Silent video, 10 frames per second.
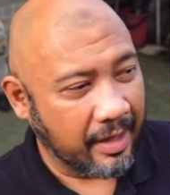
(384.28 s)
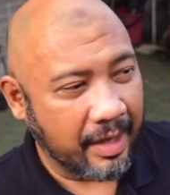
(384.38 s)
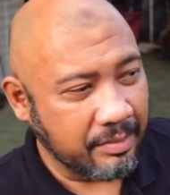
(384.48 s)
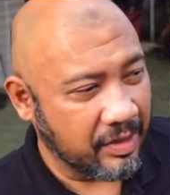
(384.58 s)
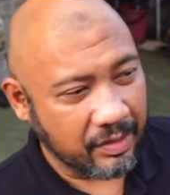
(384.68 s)

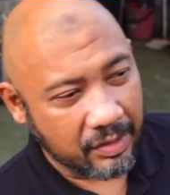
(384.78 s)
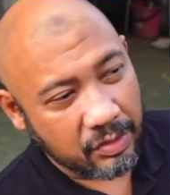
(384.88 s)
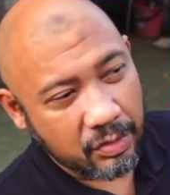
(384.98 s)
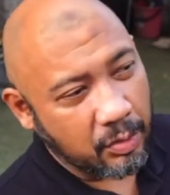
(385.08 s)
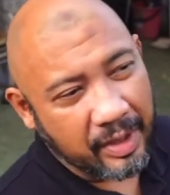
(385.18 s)
I'm just gonna
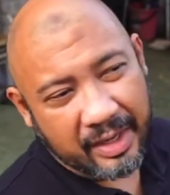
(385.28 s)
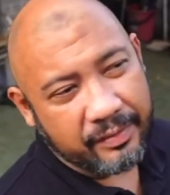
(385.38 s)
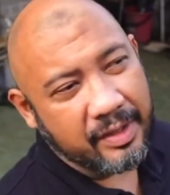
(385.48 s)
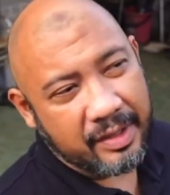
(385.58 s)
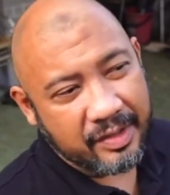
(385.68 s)
do
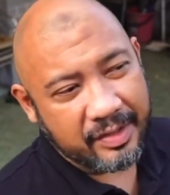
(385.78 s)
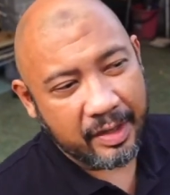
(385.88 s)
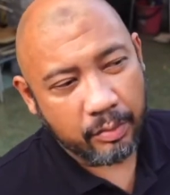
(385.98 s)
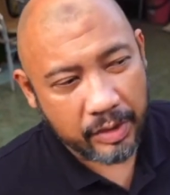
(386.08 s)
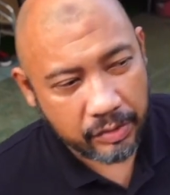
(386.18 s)
whatever it is I
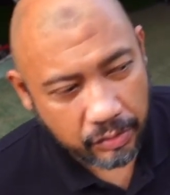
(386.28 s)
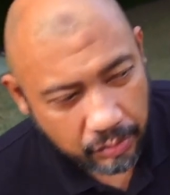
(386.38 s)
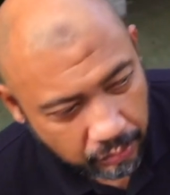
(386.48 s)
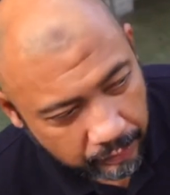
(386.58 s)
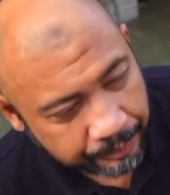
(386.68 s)
want to
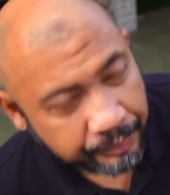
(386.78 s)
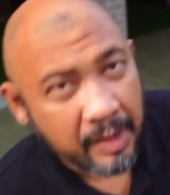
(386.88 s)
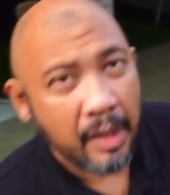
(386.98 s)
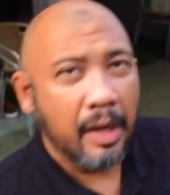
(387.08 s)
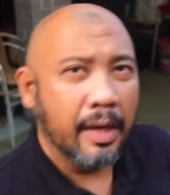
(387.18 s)
do.
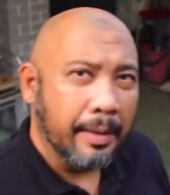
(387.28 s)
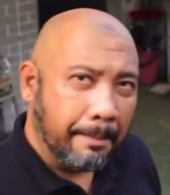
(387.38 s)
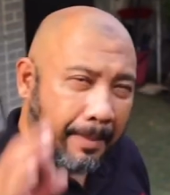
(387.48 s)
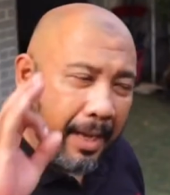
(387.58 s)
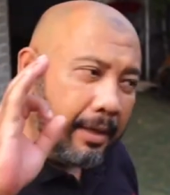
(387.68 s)

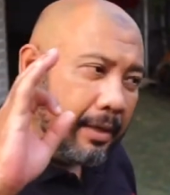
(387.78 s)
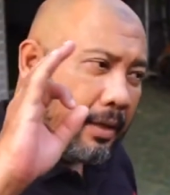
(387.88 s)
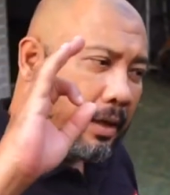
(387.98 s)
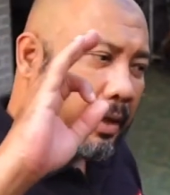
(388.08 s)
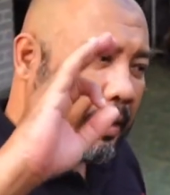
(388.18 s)
But
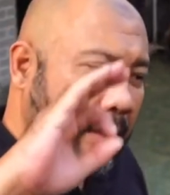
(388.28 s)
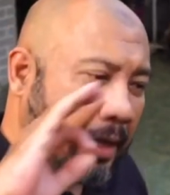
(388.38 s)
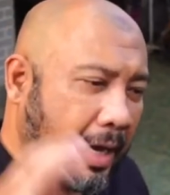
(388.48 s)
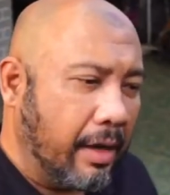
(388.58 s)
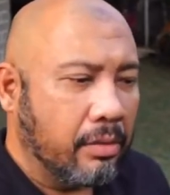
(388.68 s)

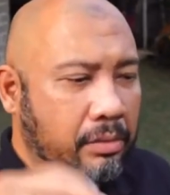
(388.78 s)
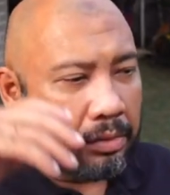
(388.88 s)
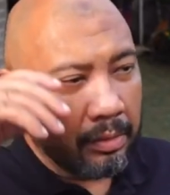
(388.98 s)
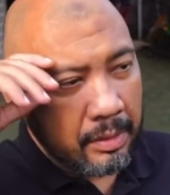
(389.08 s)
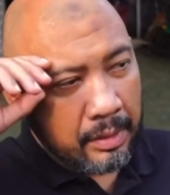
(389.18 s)
now,
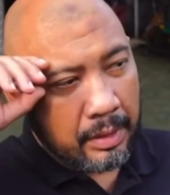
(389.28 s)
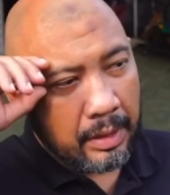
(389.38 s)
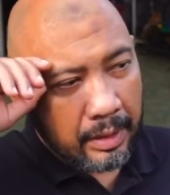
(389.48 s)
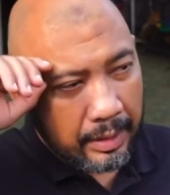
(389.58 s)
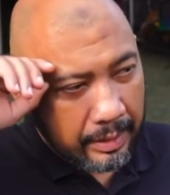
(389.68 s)

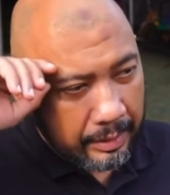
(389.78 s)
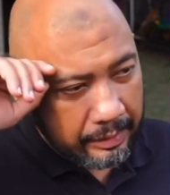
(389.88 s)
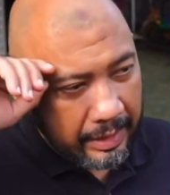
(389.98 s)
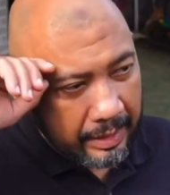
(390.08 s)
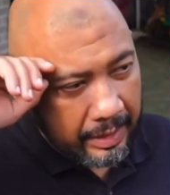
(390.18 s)

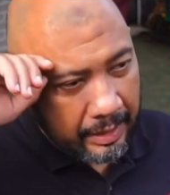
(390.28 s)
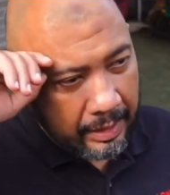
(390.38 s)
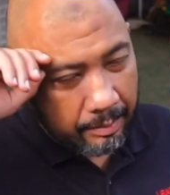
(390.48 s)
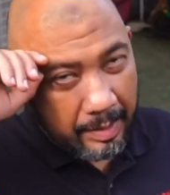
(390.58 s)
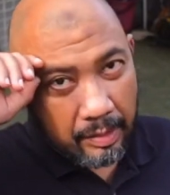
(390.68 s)
thinking
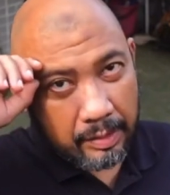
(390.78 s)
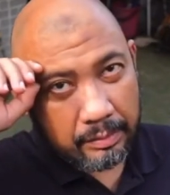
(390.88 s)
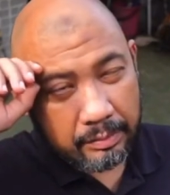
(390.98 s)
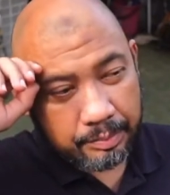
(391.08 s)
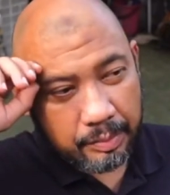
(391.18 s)
about
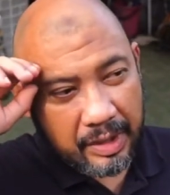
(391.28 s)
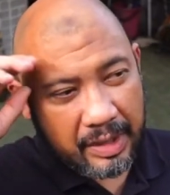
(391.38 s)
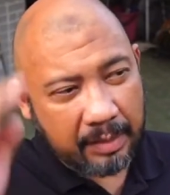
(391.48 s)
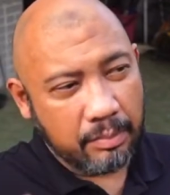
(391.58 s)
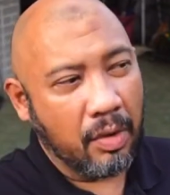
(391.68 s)
putting
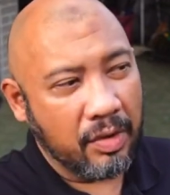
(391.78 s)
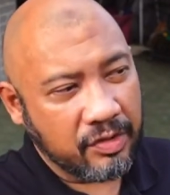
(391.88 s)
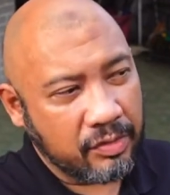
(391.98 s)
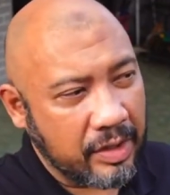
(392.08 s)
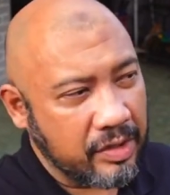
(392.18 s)
in more
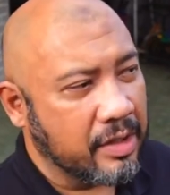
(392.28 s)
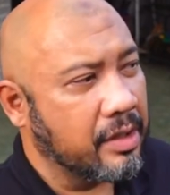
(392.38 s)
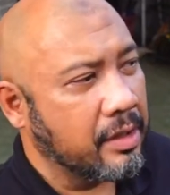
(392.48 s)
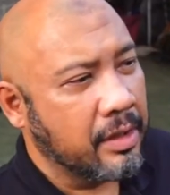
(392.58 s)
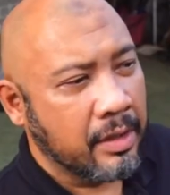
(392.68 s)
structure,